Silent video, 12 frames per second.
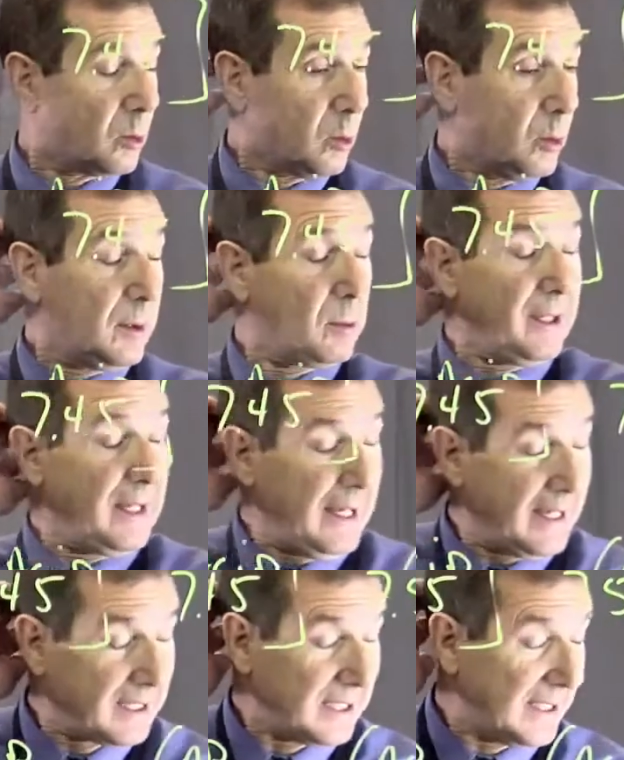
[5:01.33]
when we
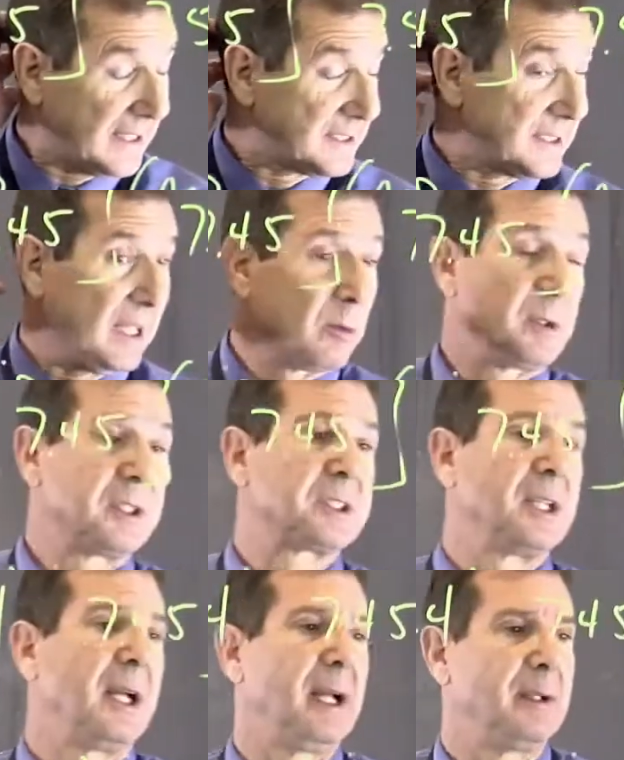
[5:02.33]
analyze that, we
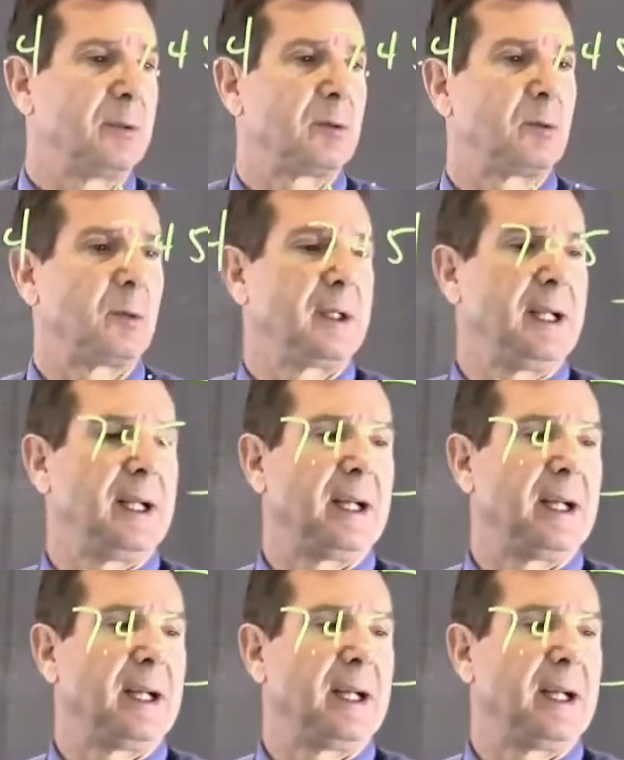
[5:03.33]
say we